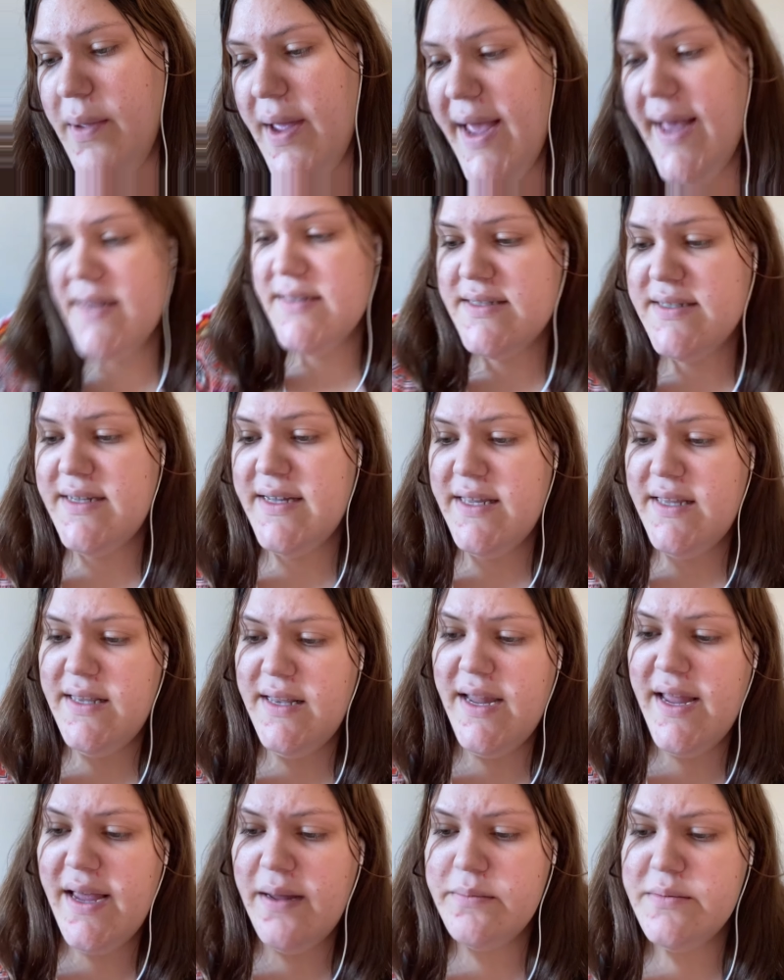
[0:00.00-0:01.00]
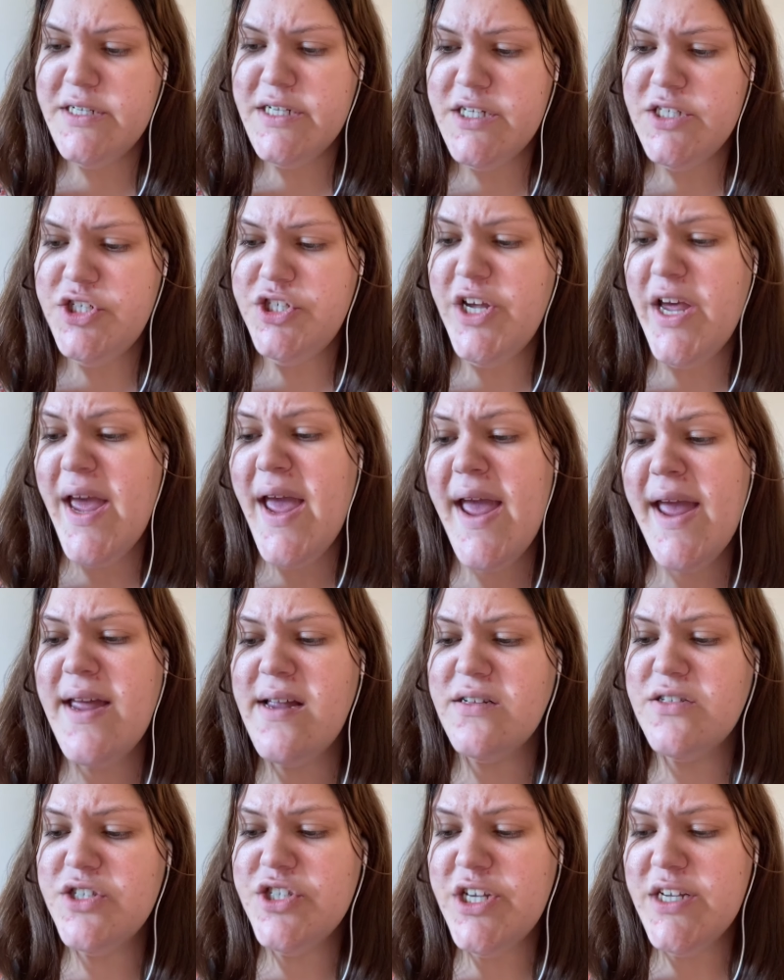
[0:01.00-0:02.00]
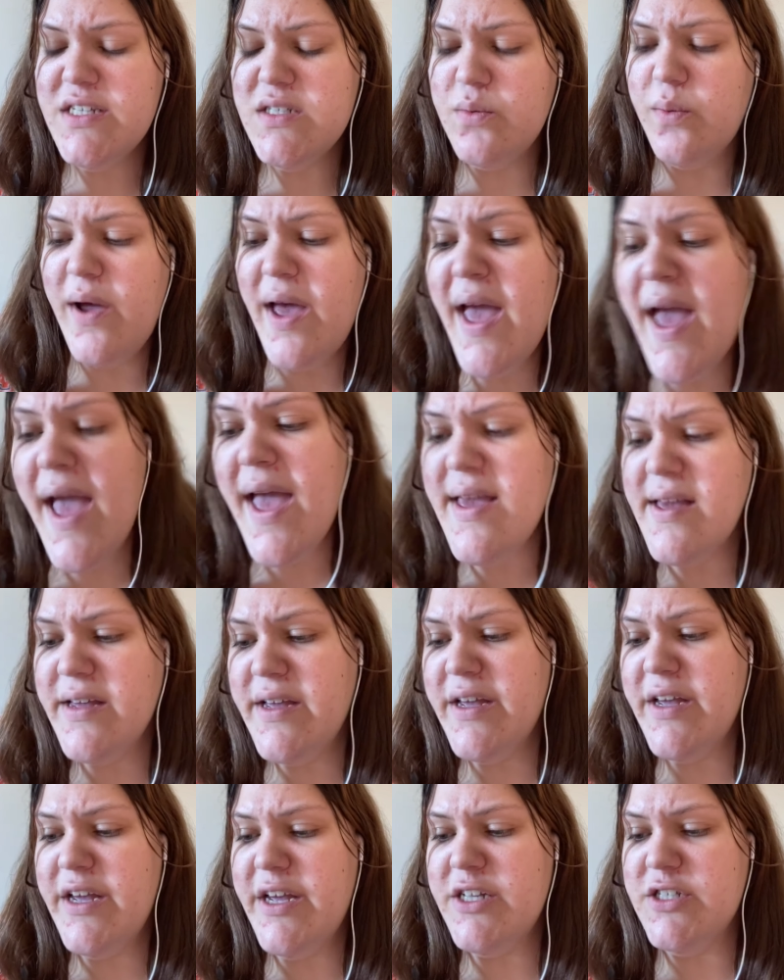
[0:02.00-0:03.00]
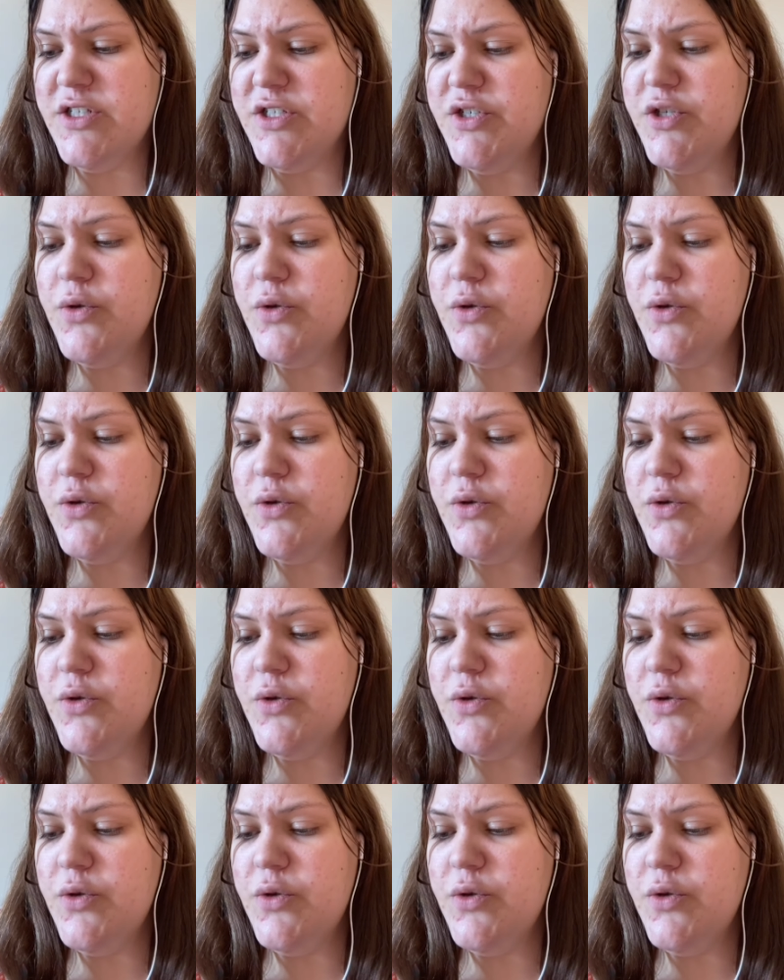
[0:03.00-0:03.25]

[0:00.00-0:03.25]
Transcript: Asking him to change his ways.